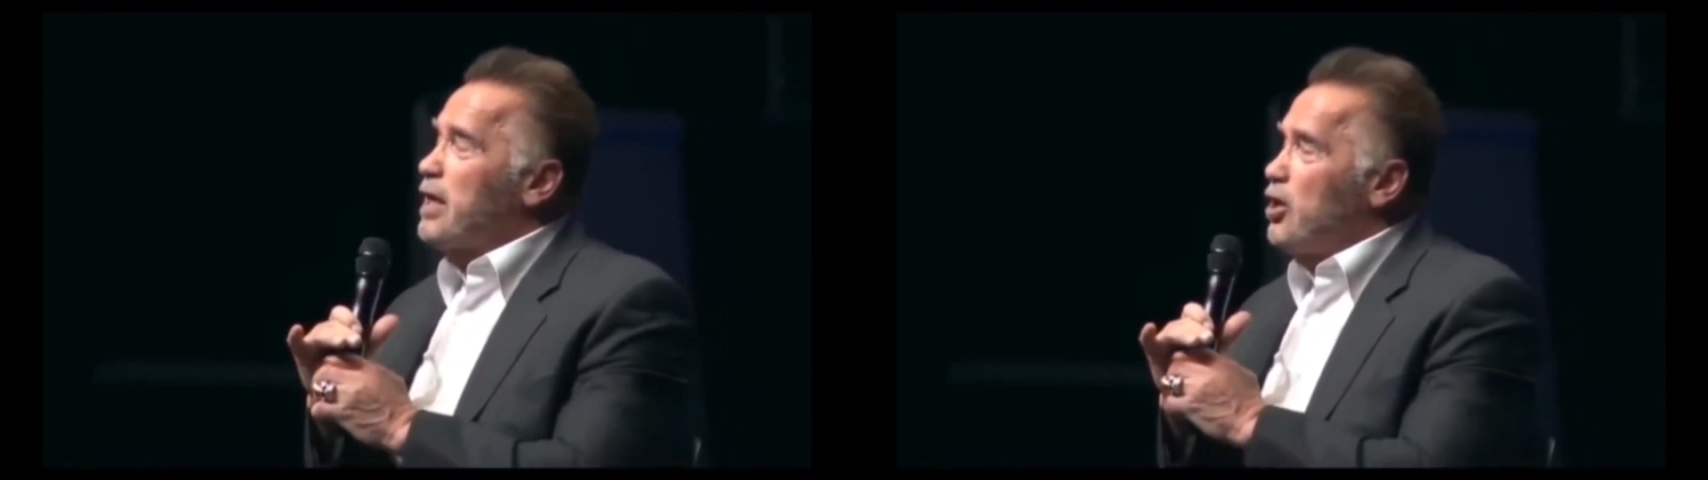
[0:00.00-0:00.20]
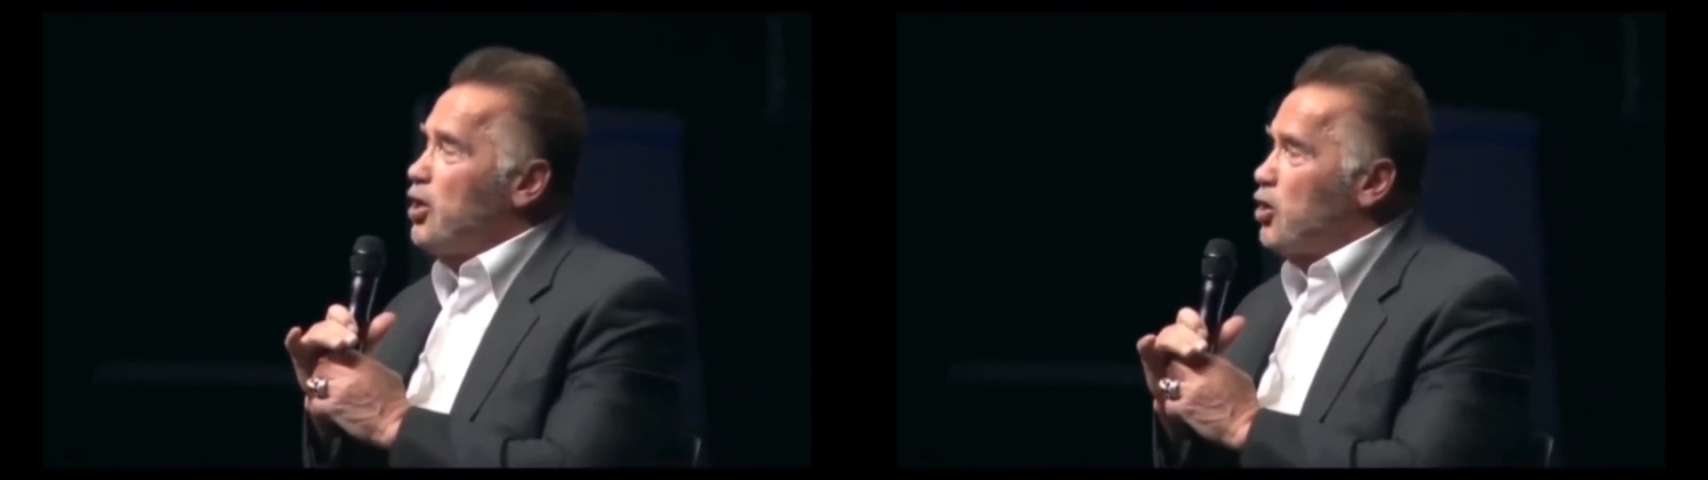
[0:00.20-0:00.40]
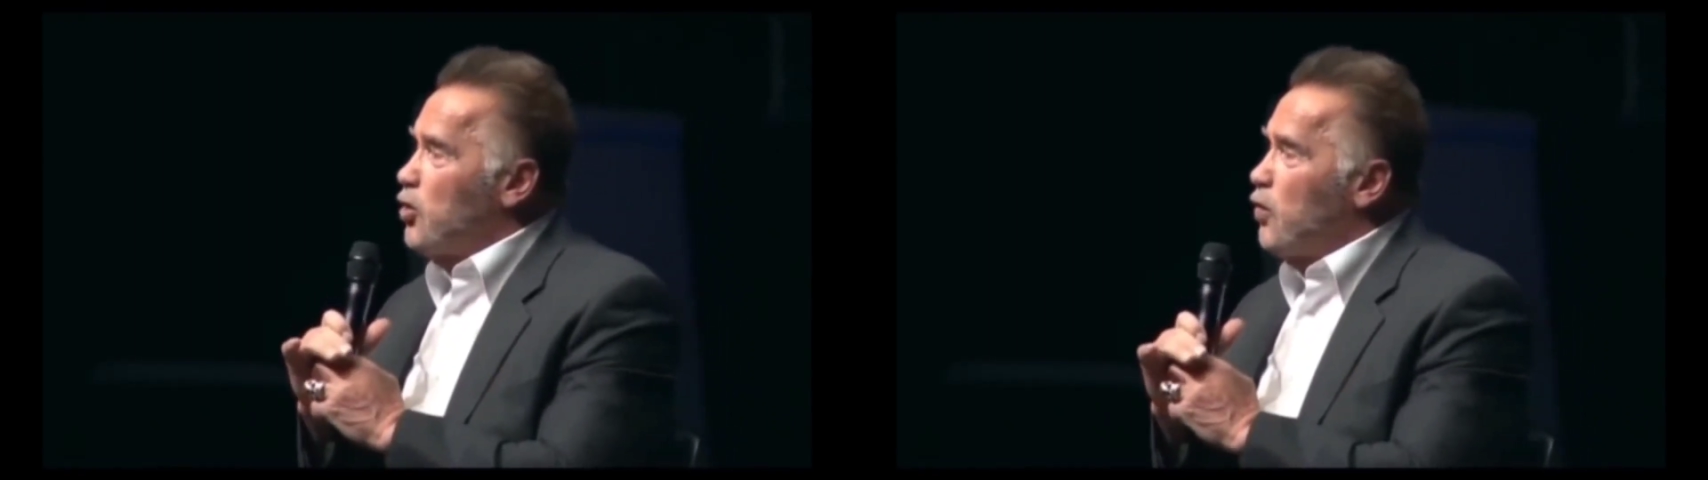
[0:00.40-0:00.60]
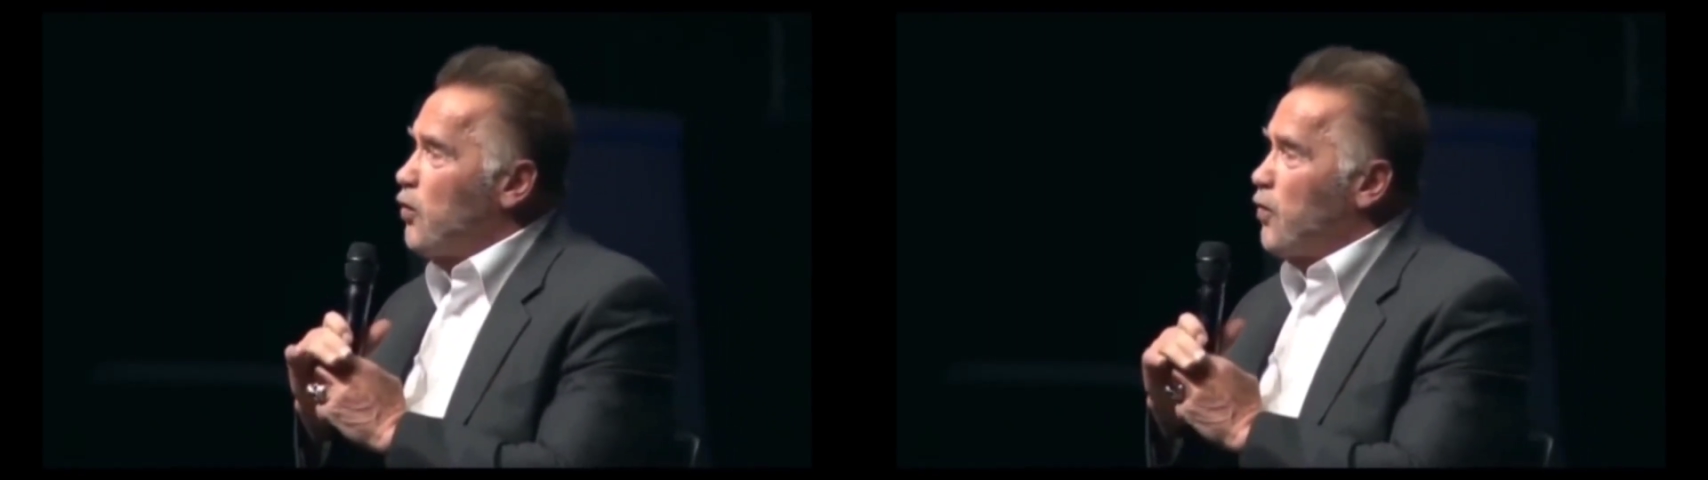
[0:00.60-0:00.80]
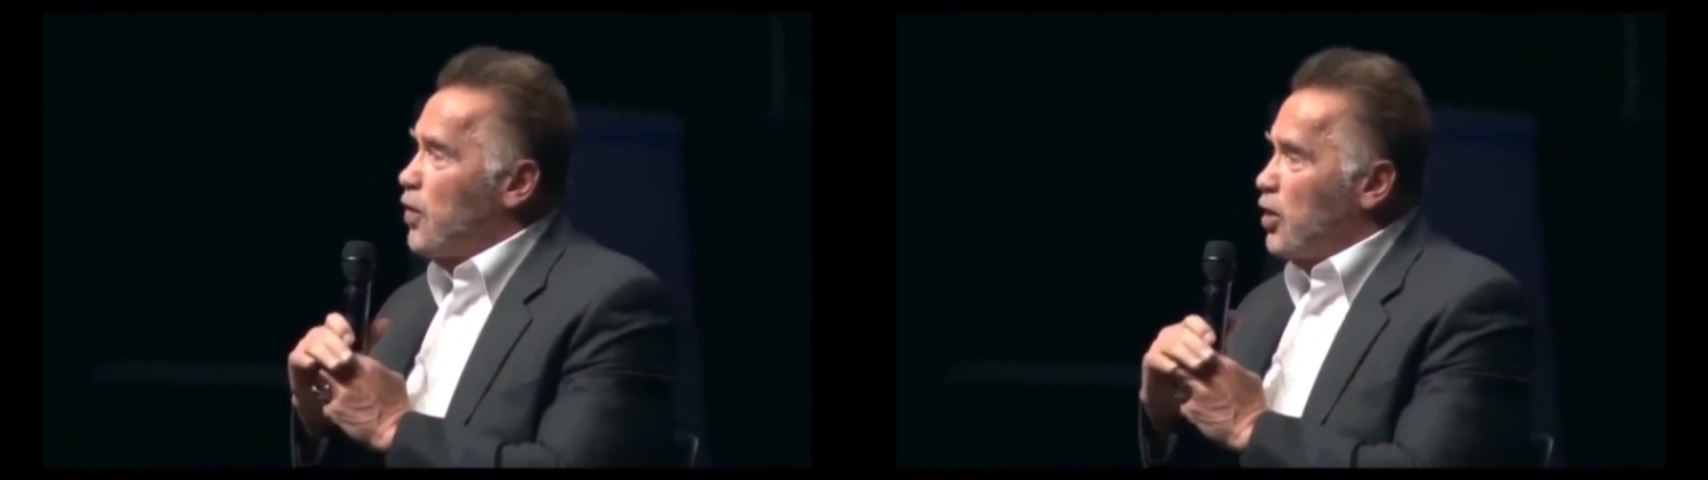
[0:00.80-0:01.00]
can you
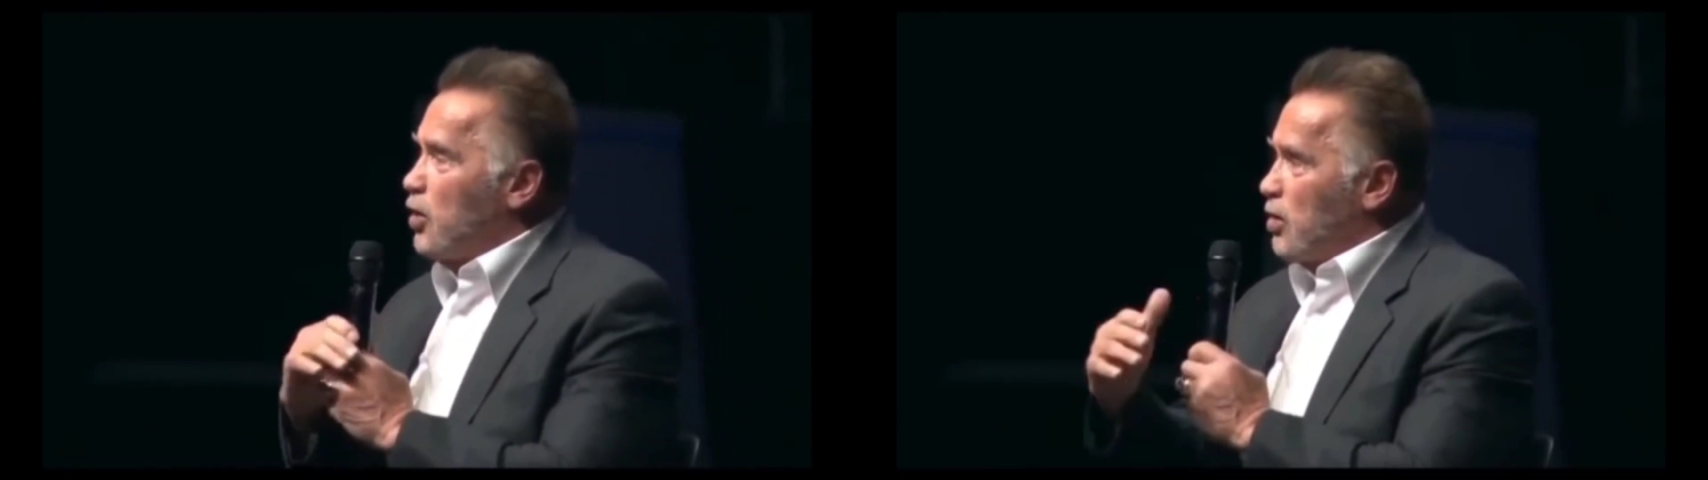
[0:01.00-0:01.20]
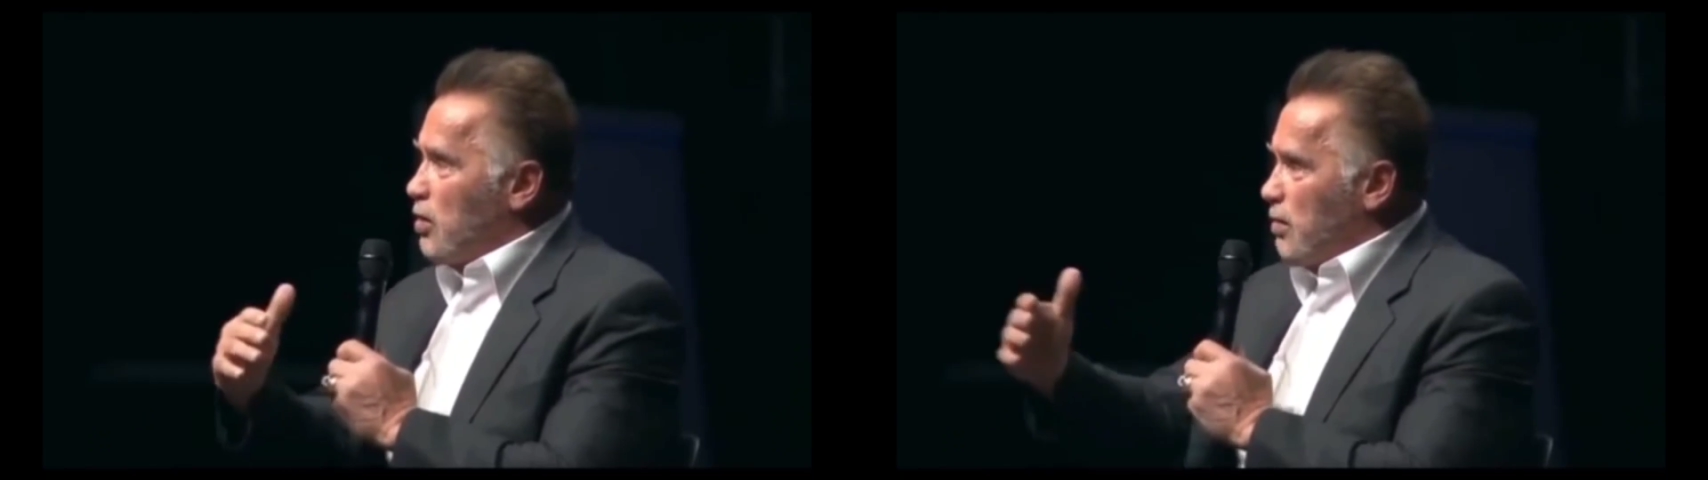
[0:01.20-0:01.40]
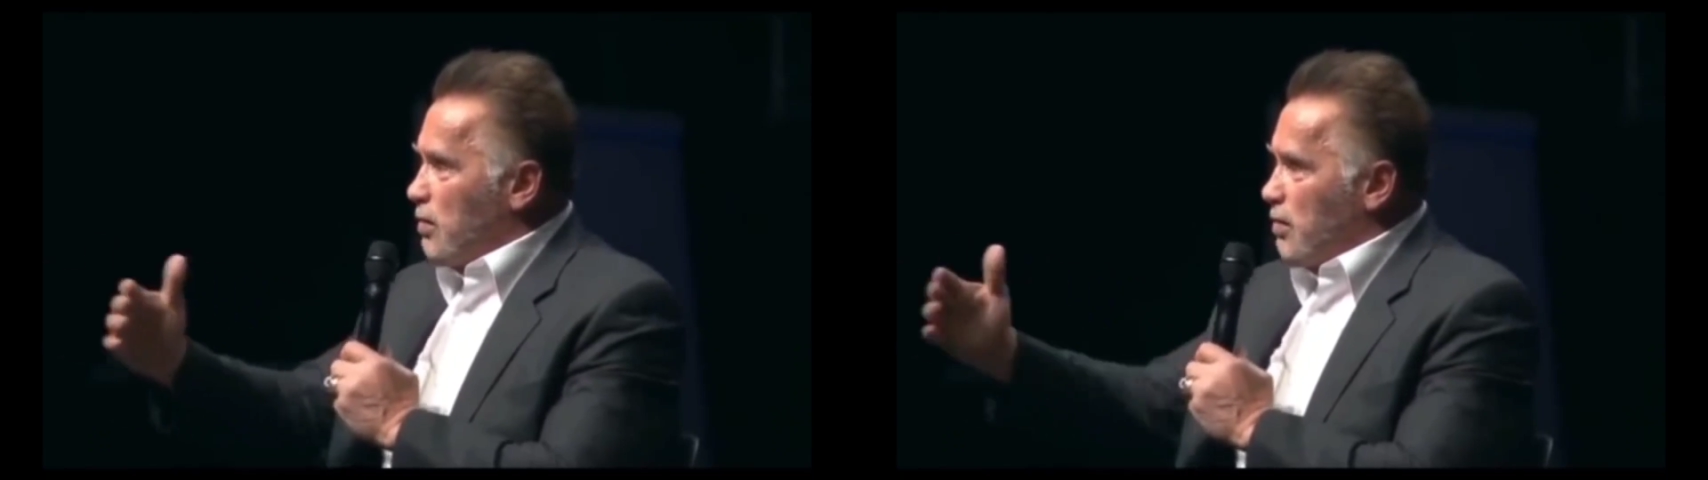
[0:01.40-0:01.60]
do for your